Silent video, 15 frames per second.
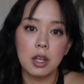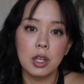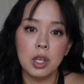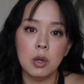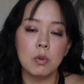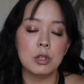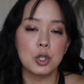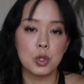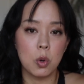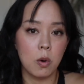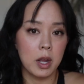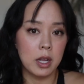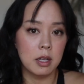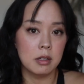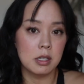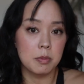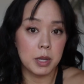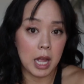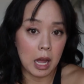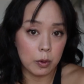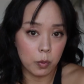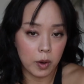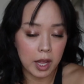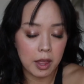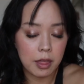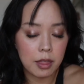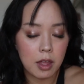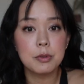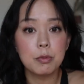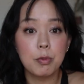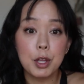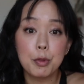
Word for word: you enjoy to begin with